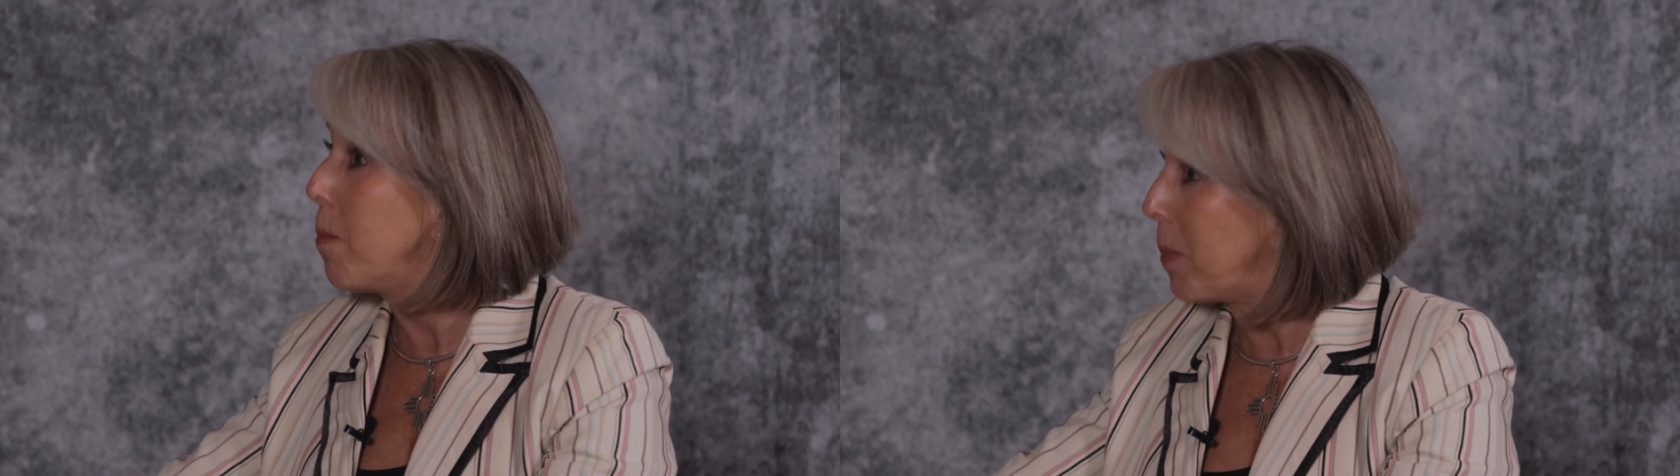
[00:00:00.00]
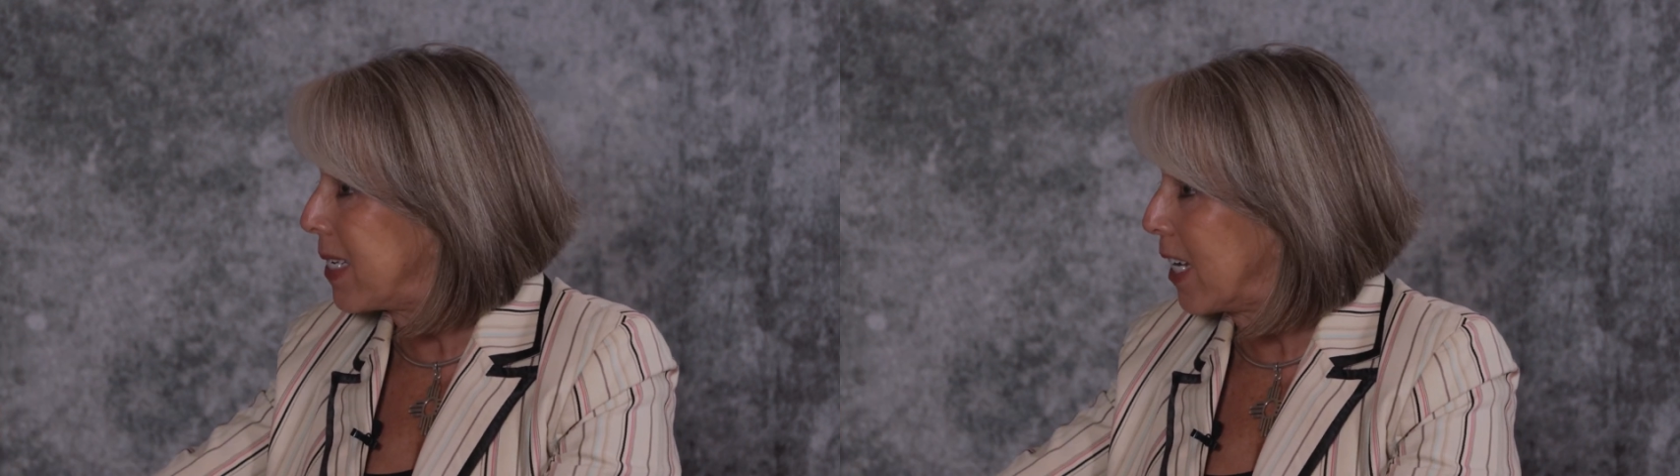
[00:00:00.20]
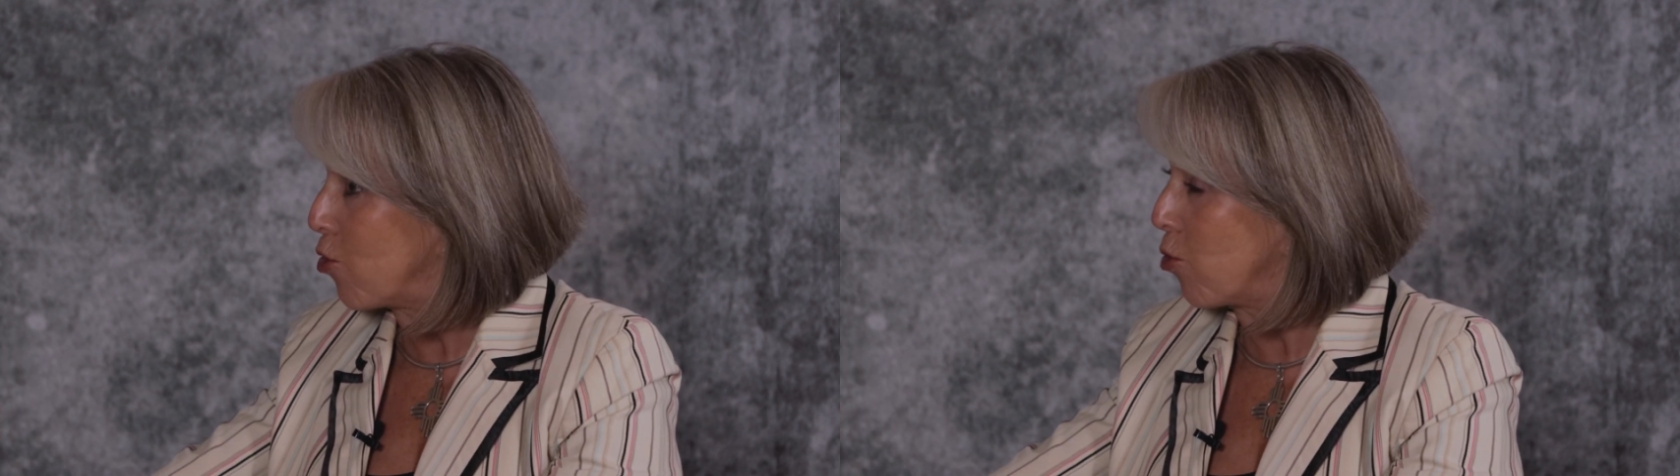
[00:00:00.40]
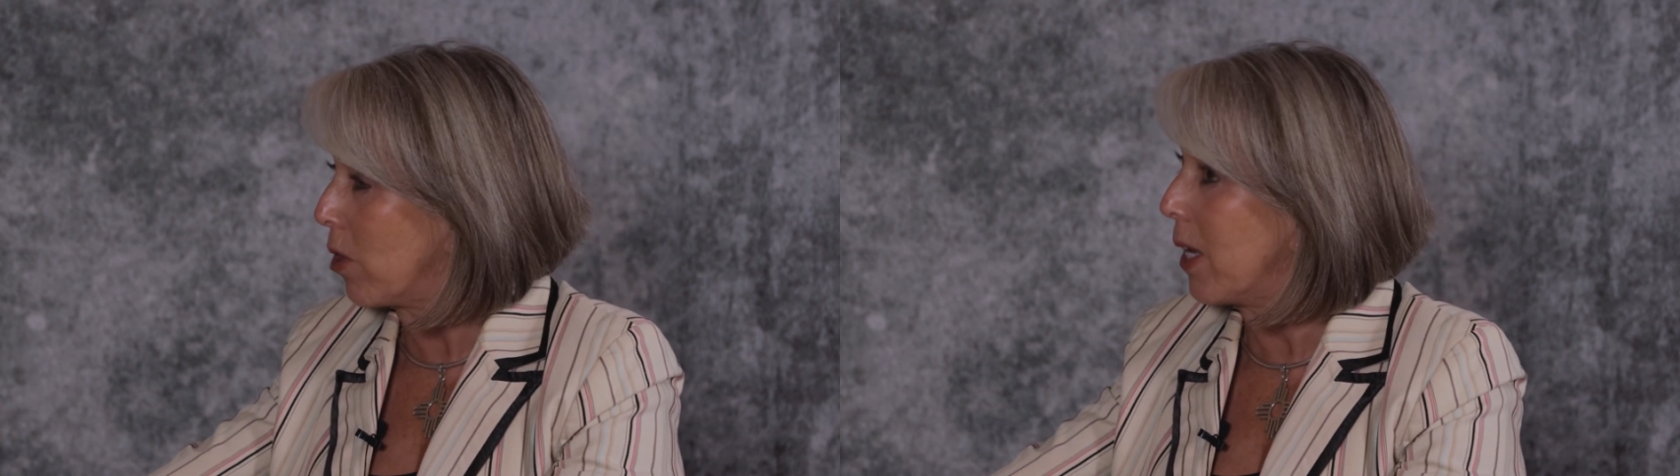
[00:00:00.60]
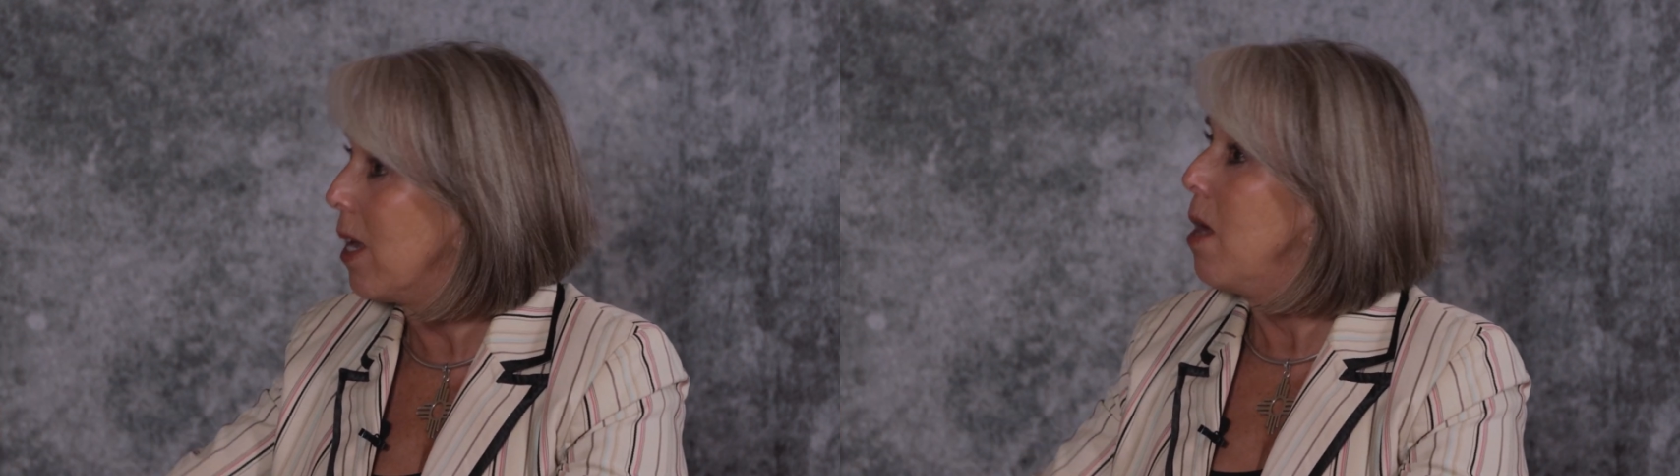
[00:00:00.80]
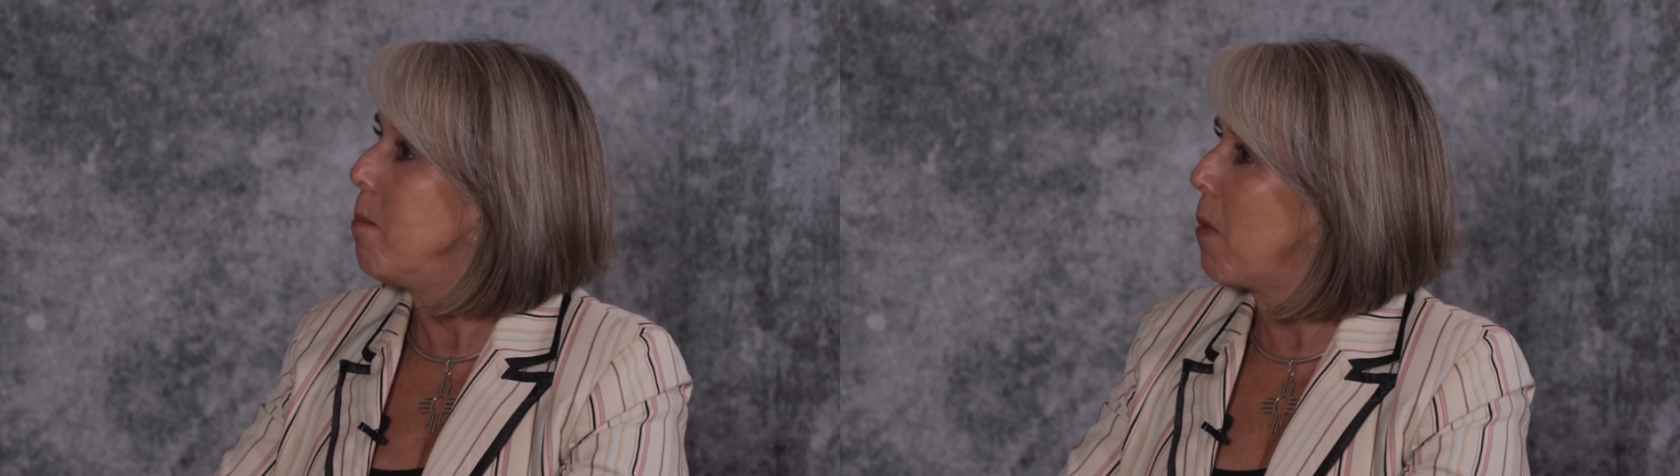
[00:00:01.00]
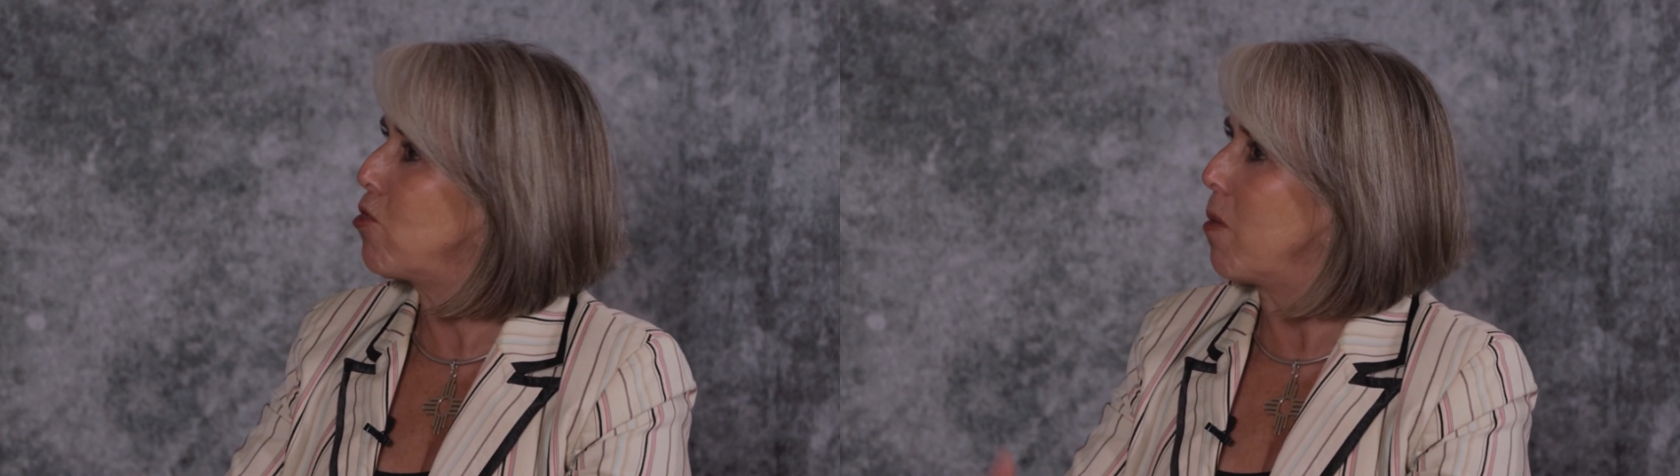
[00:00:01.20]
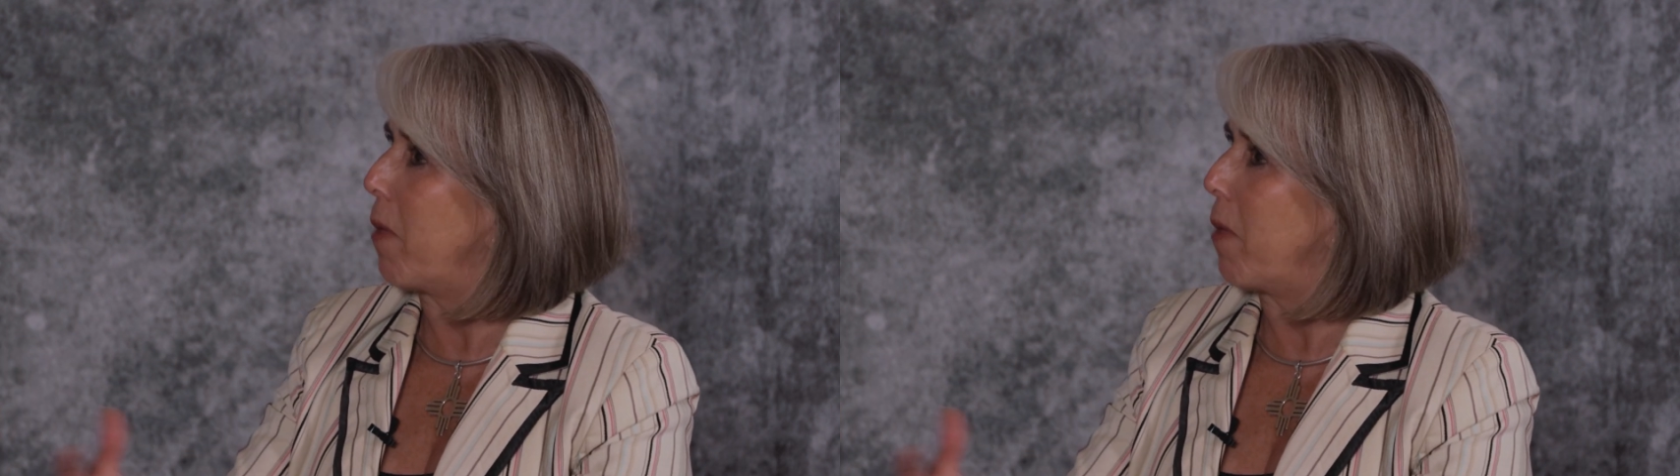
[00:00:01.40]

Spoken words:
potentially. Most